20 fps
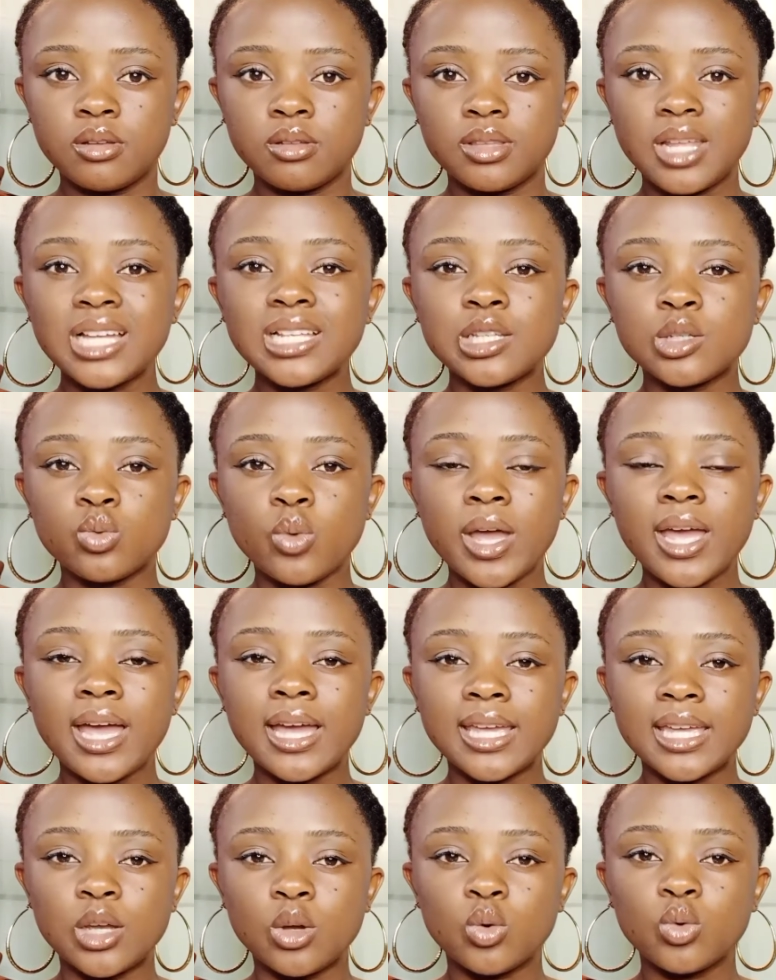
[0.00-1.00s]
That is why I
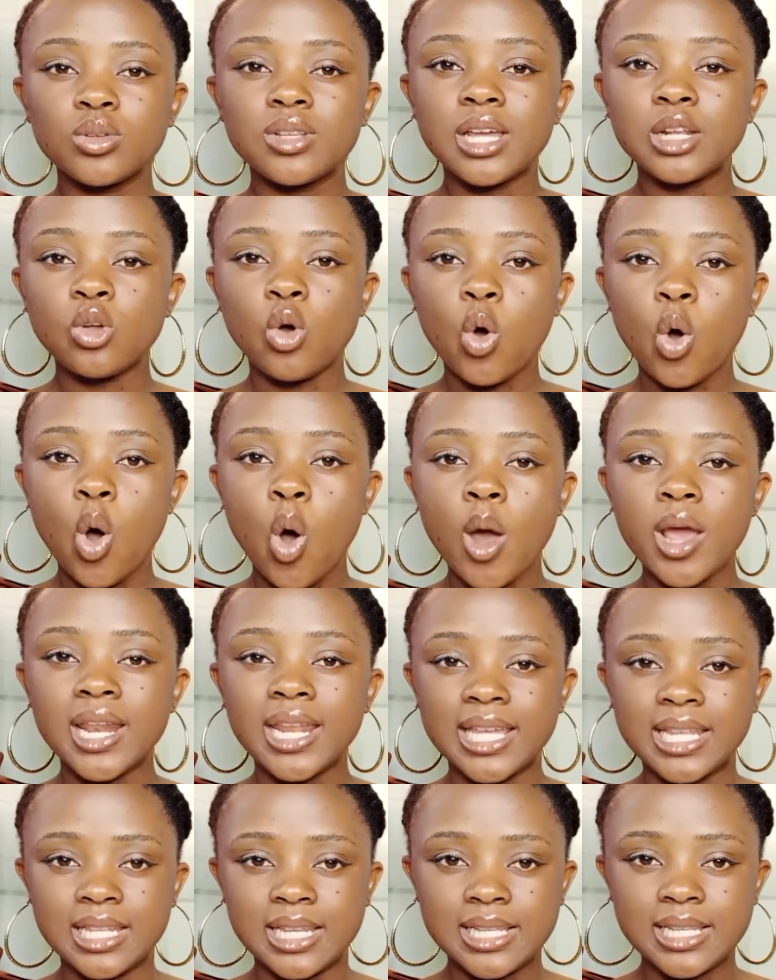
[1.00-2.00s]
included oil
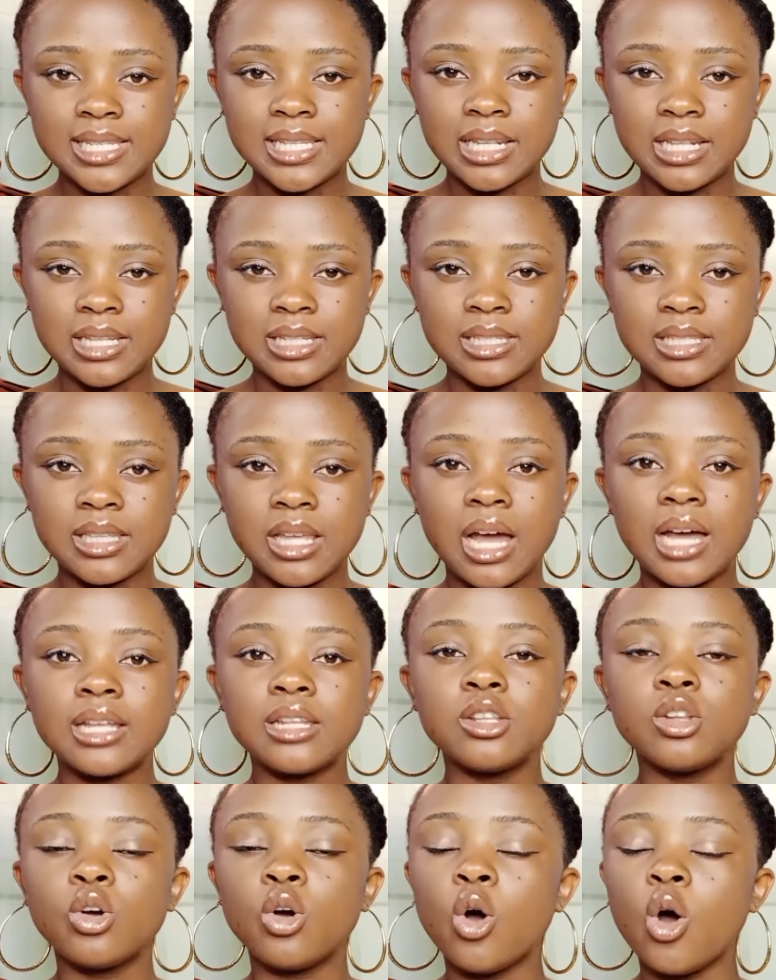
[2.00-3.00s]
in this list.
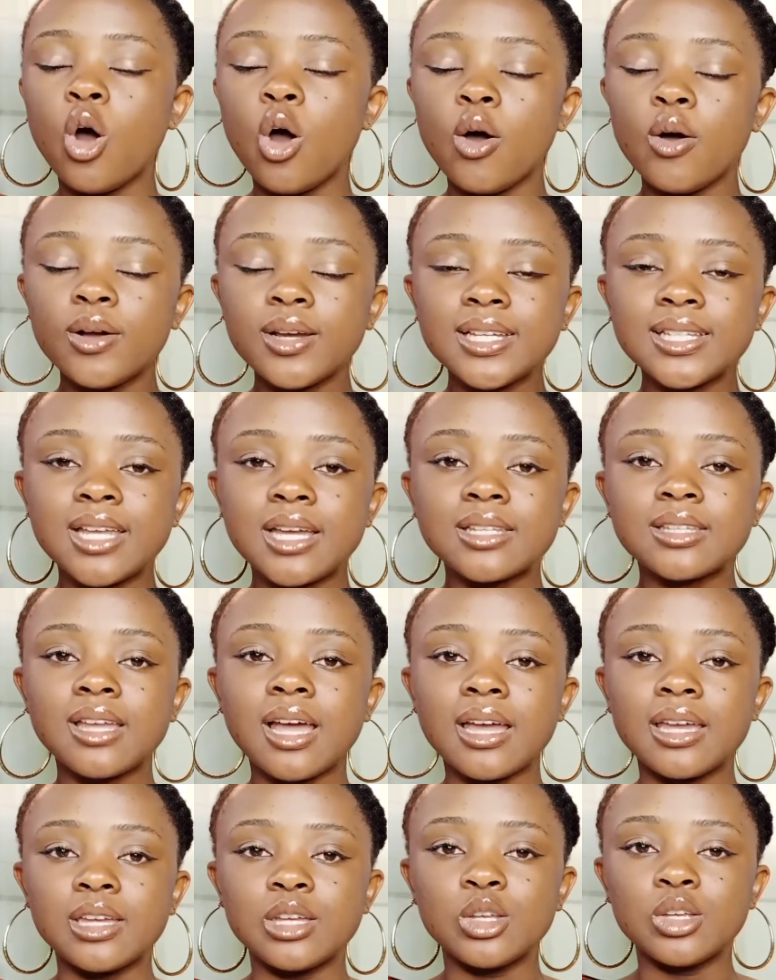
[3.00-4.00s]
And the oil that
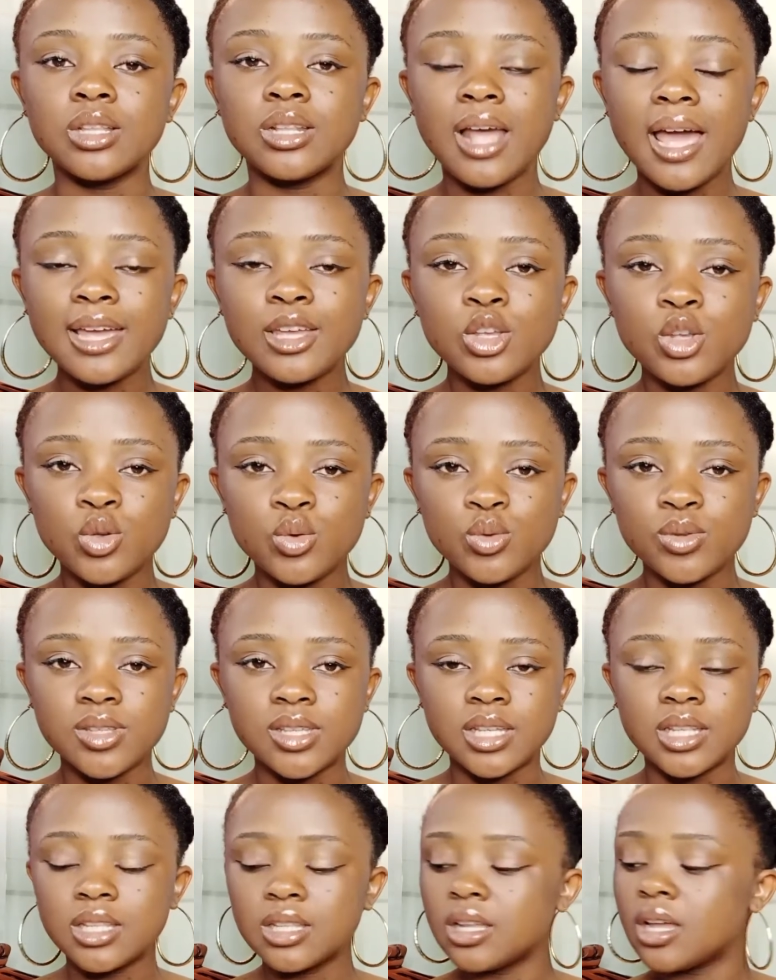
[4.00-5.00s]
I like
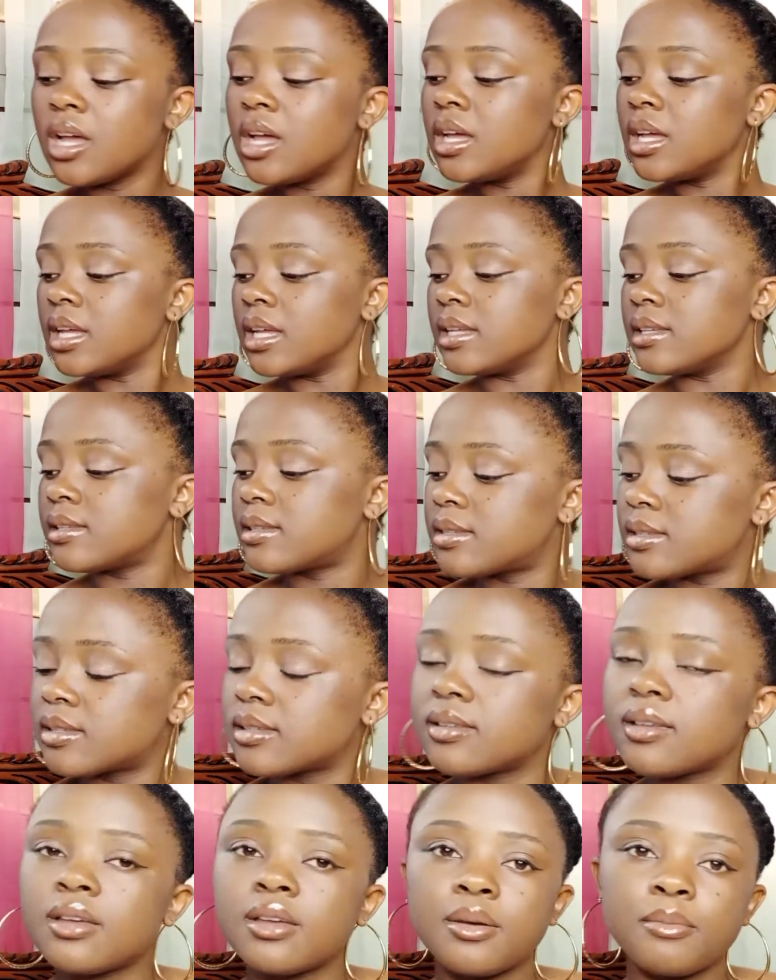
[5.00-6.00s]
using
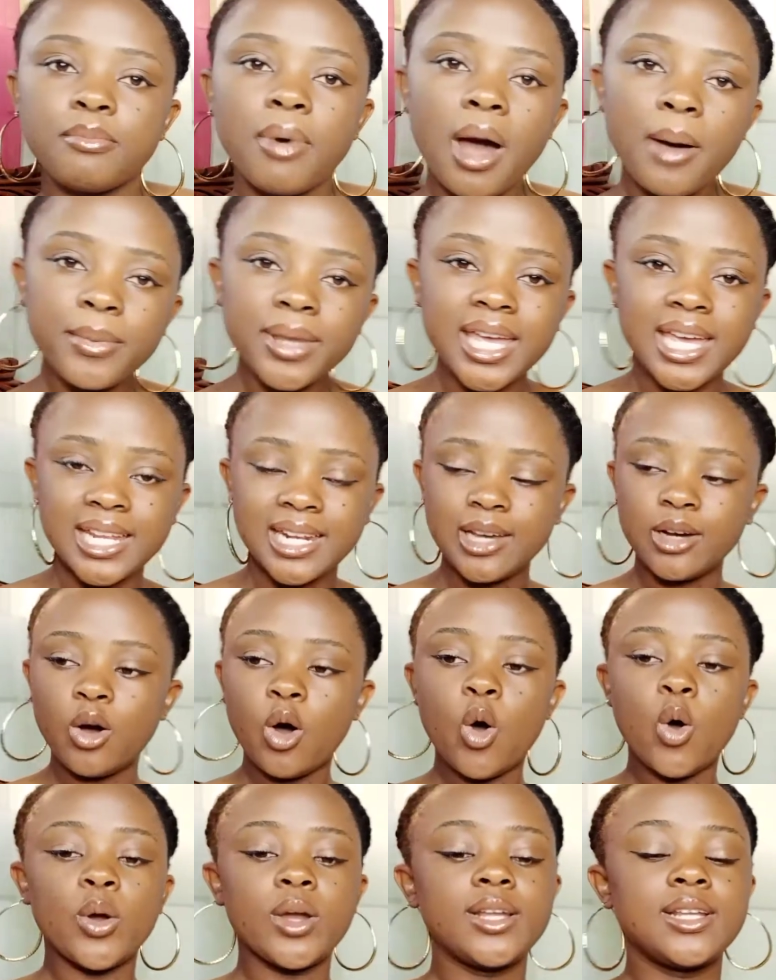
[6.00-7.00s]
is palm kernel
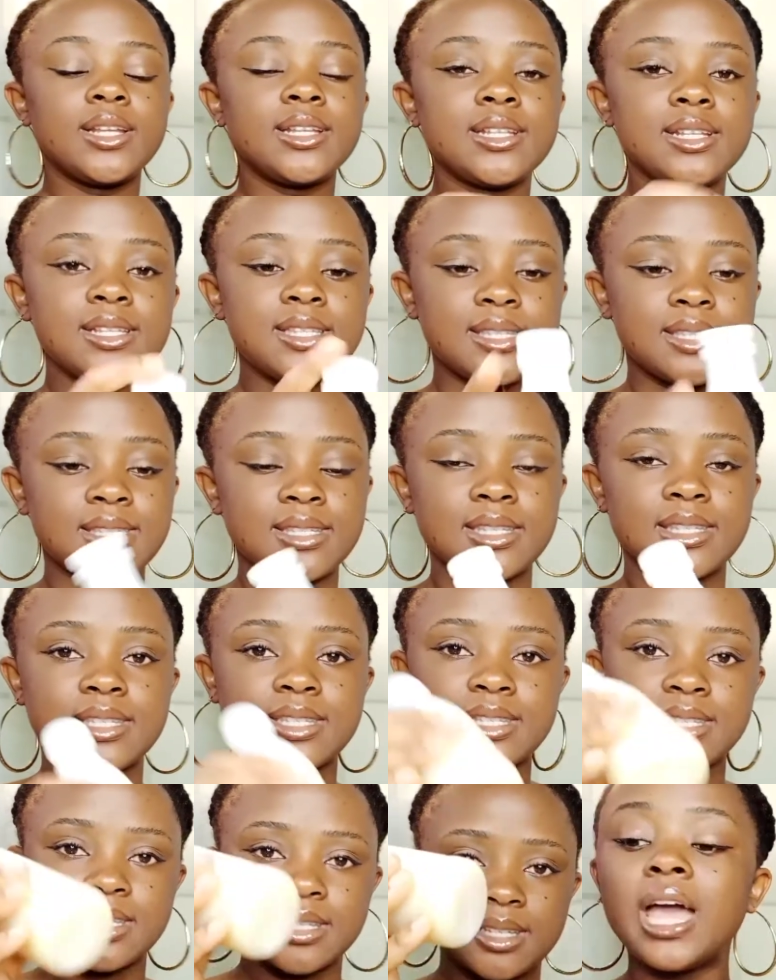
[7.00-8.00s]
oil. This is
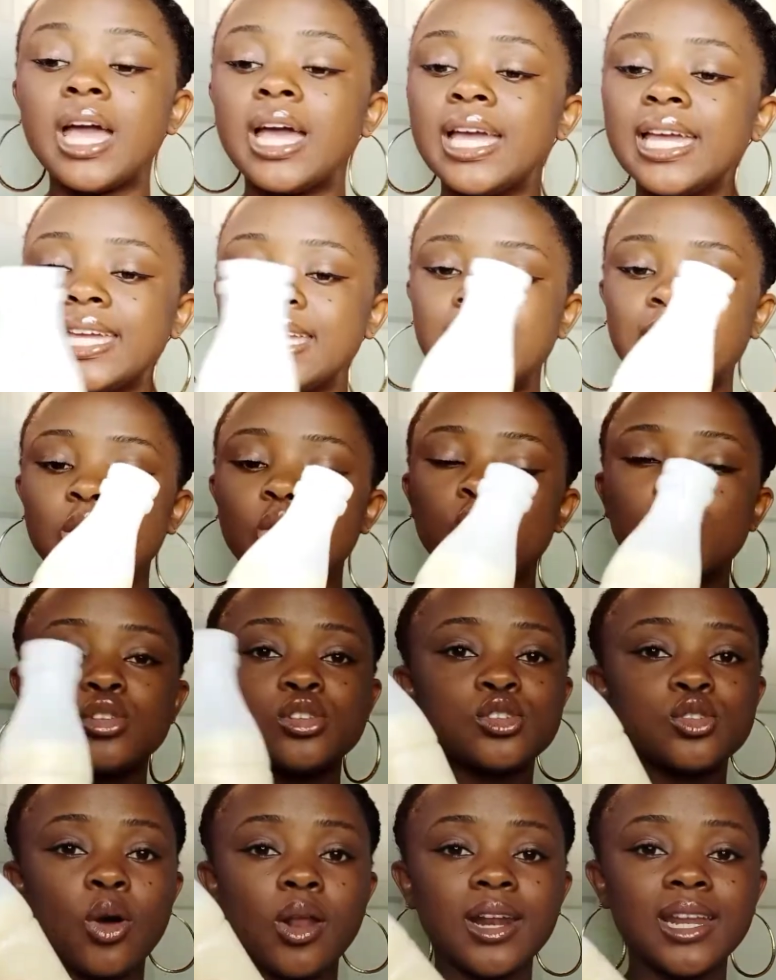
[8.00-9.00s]
it. It looks
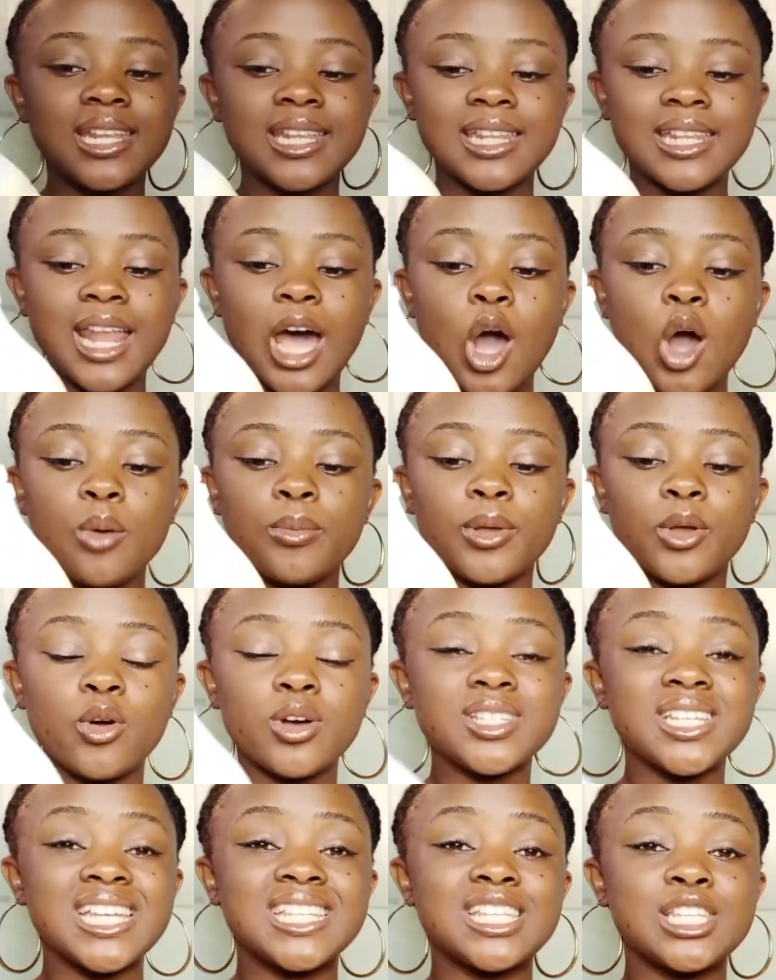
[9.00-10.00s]
solid now
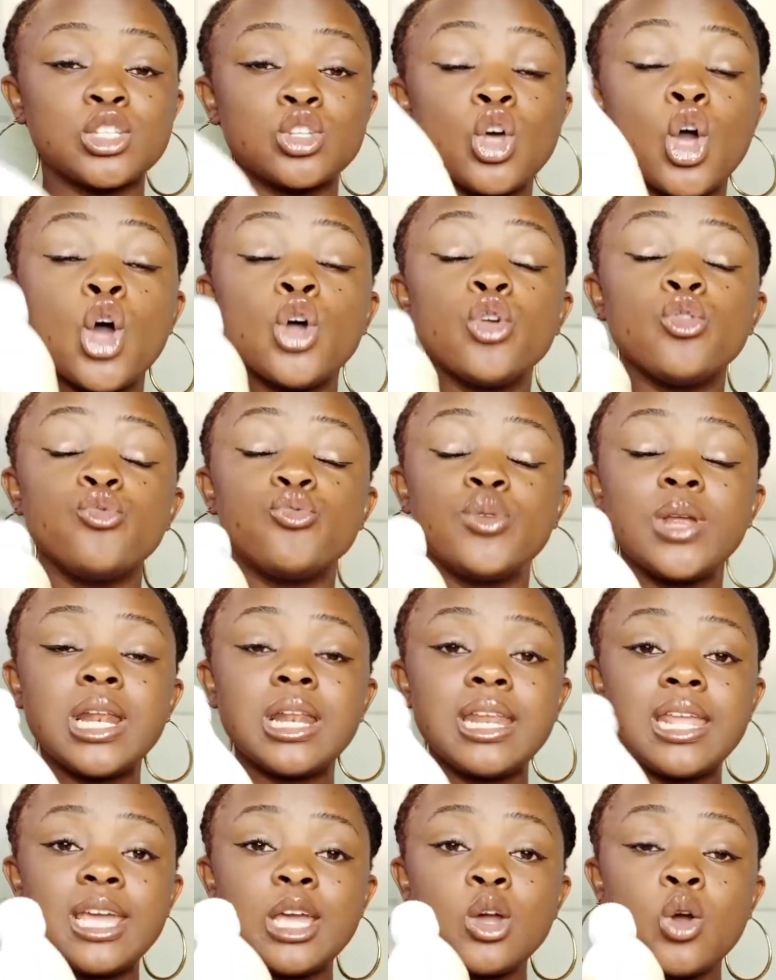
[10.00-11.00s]
because it is
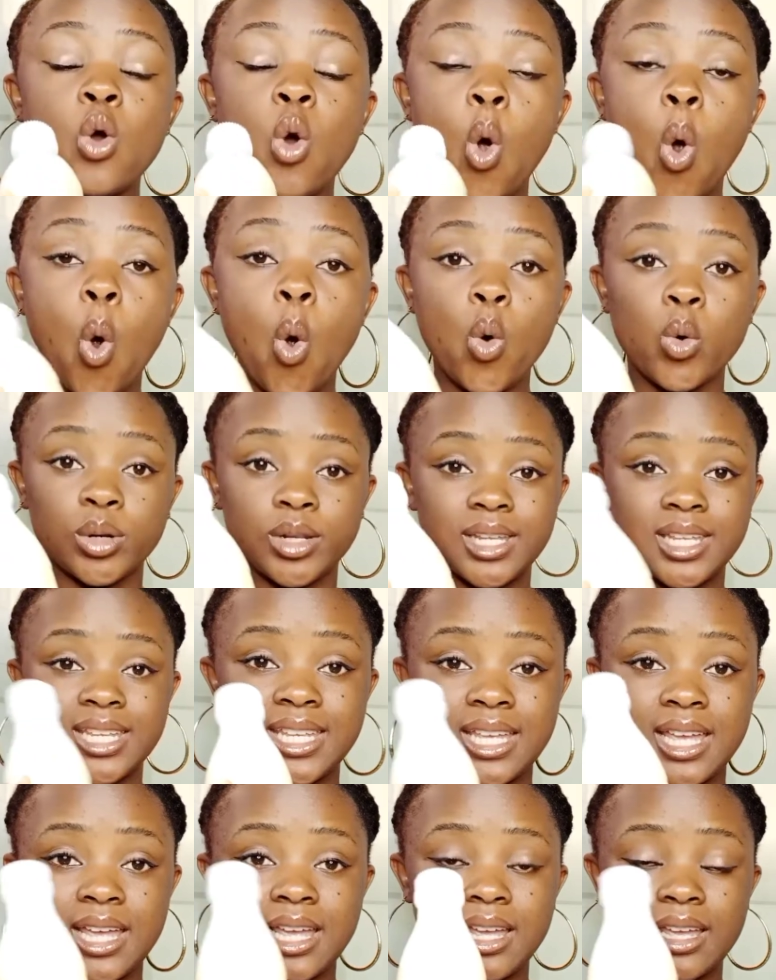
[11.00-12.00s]
really cold
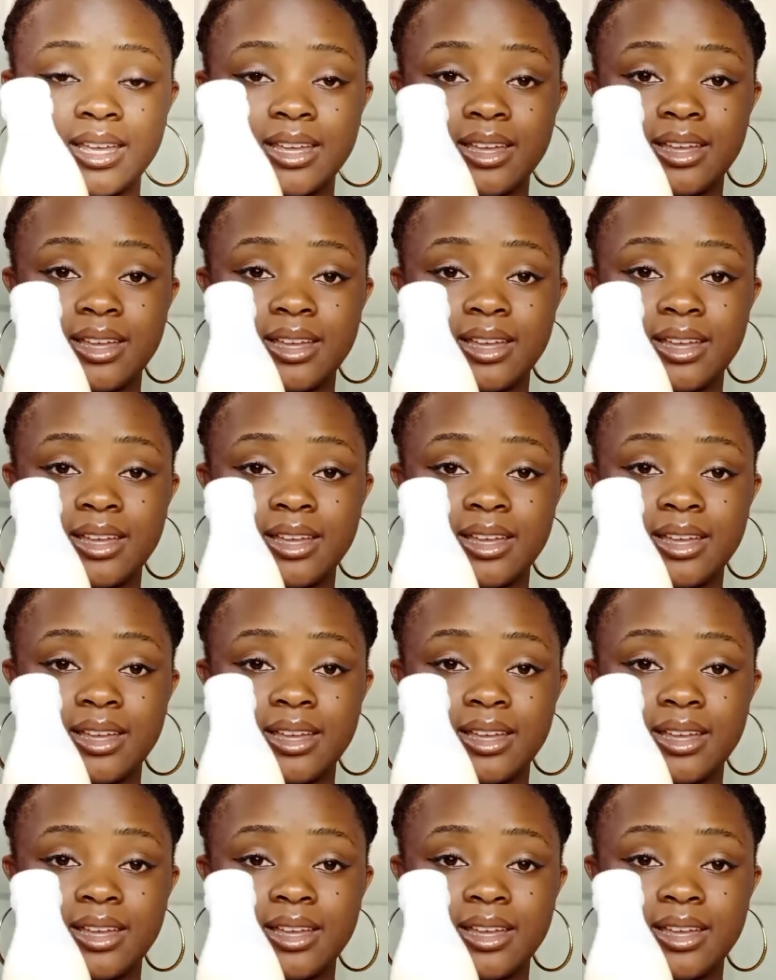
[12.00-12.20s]
here.